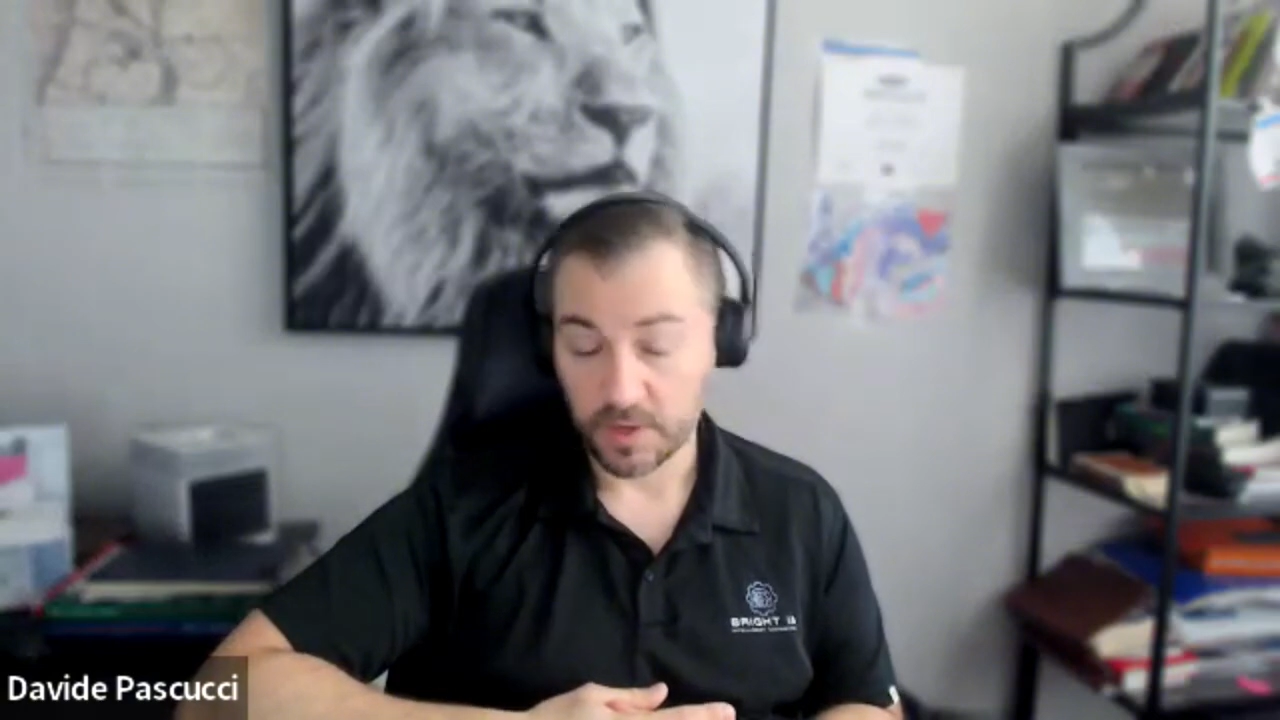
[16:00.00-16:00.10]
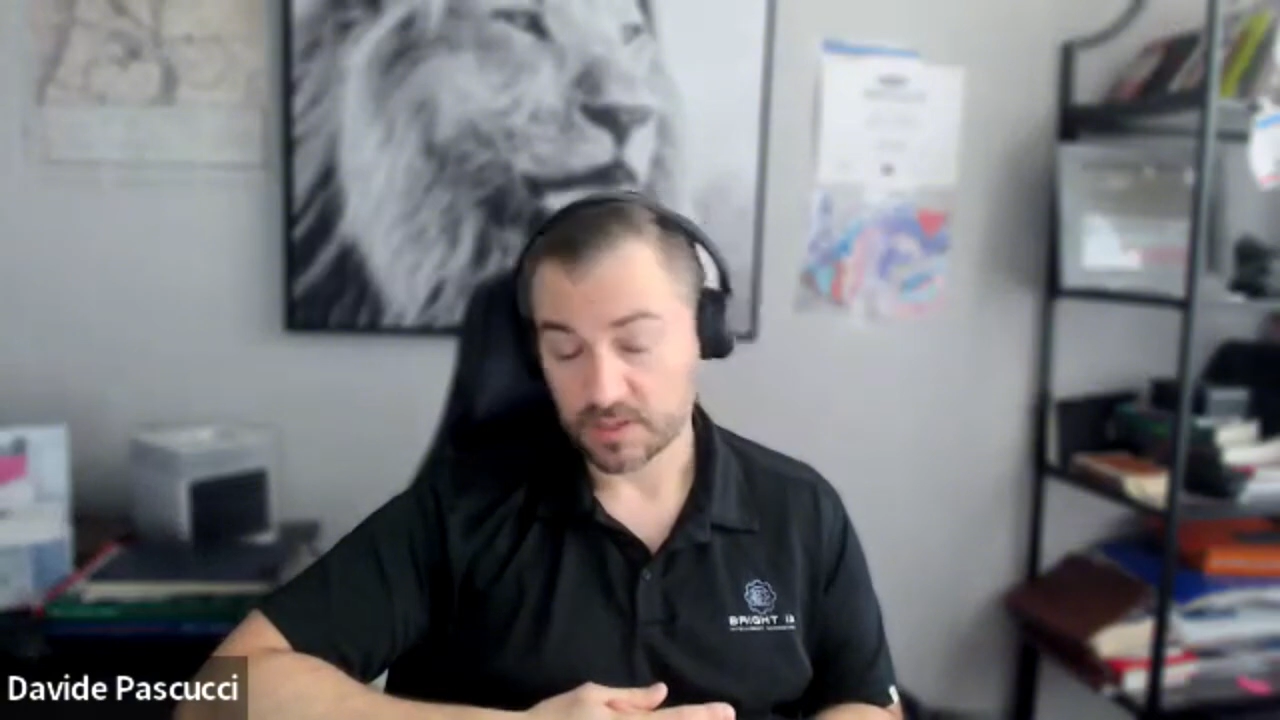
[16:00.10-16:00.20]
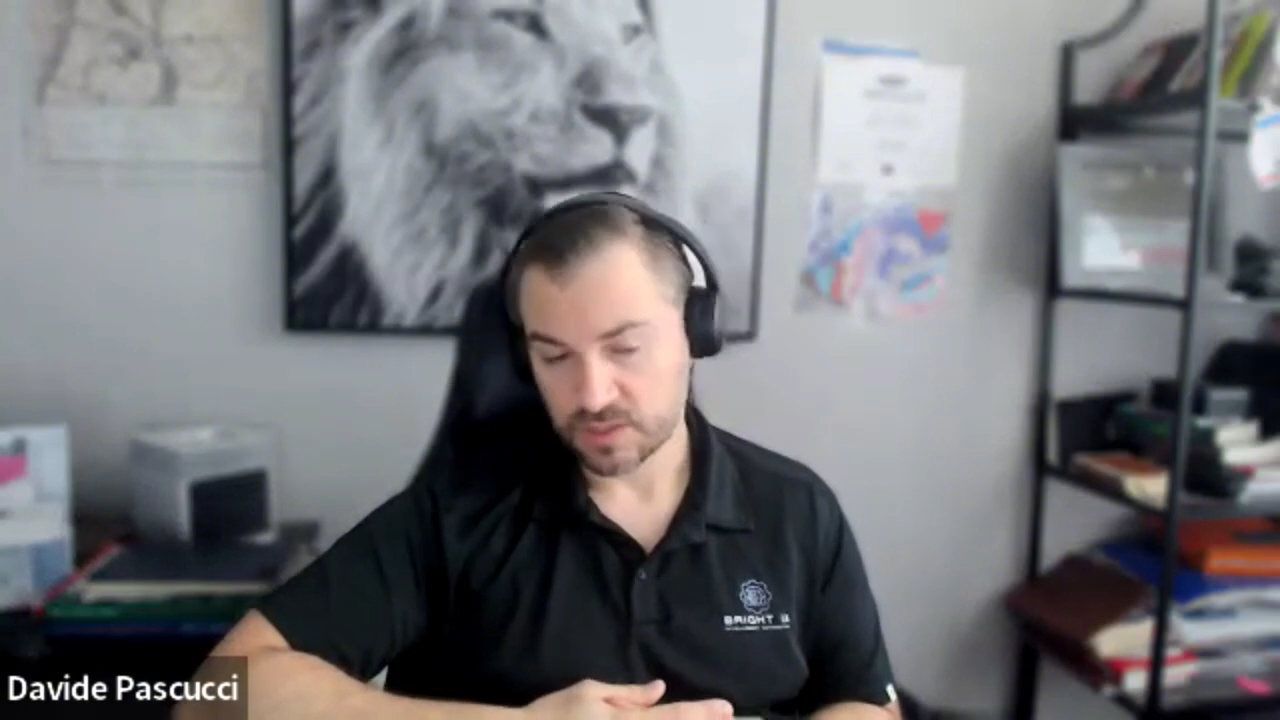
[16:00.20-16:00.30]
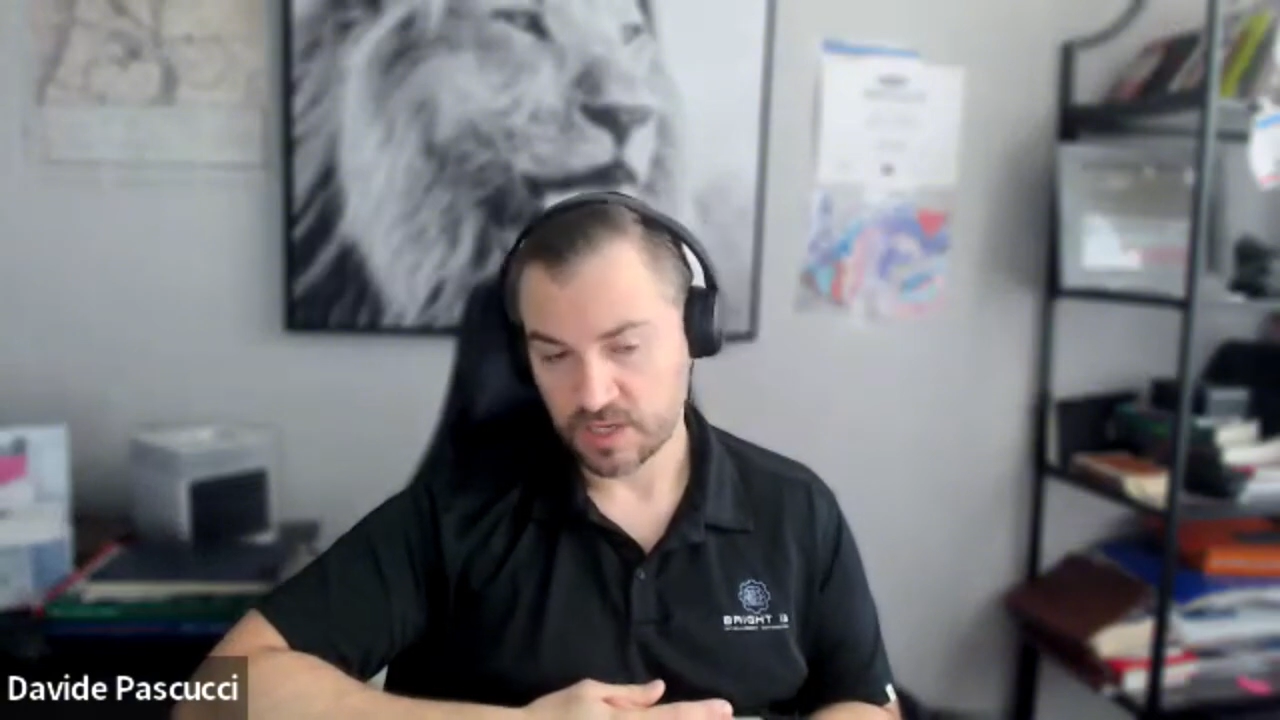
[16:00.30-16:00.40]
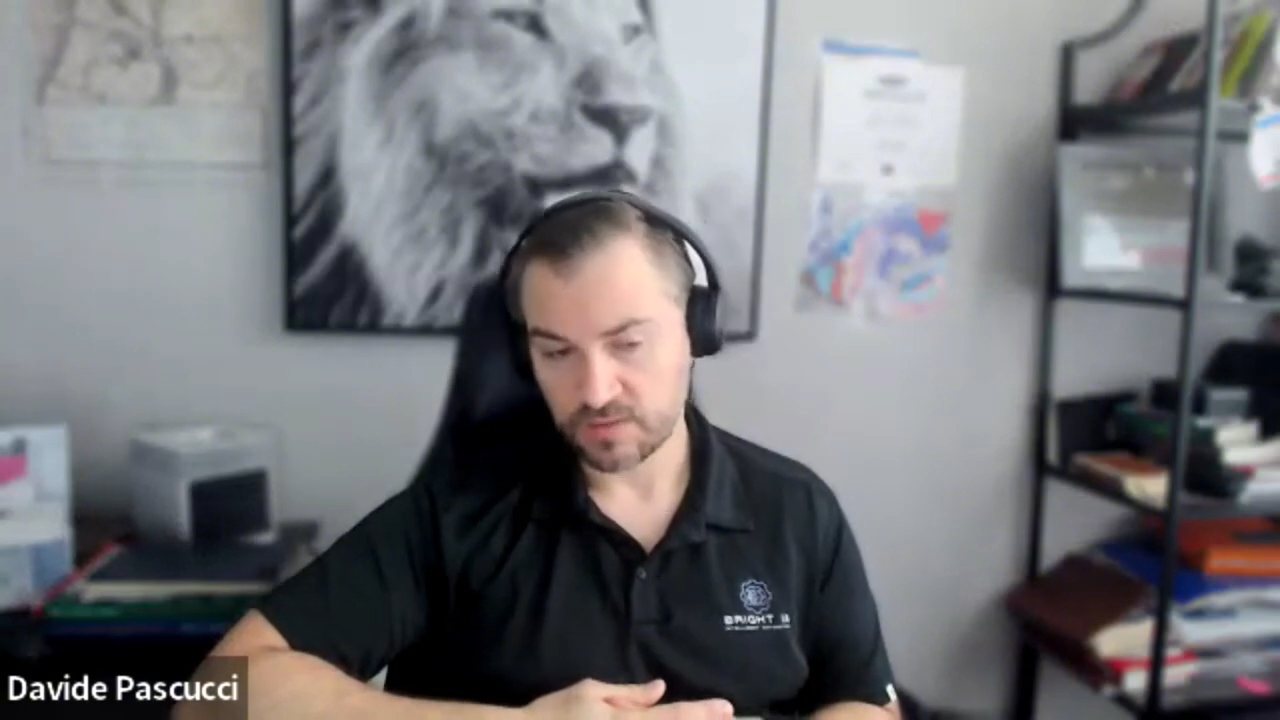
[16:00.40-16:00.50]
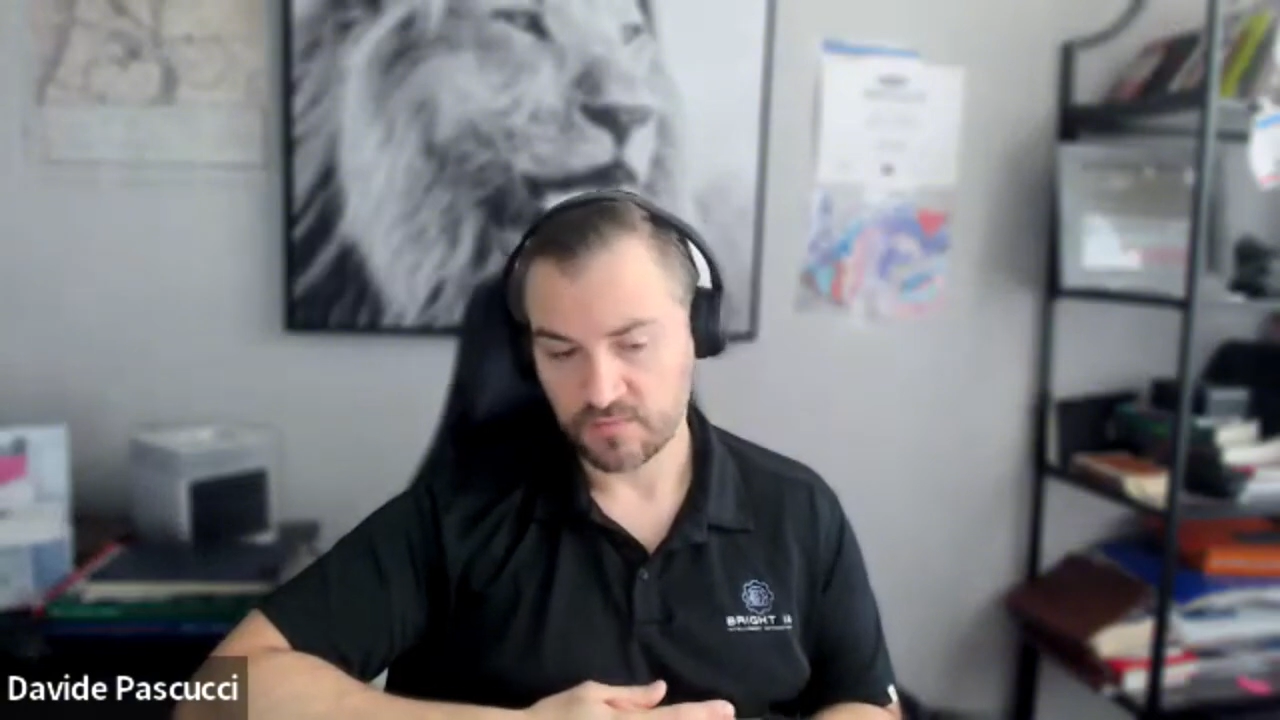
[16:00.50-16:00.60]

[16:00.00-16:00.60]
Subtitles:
we are trying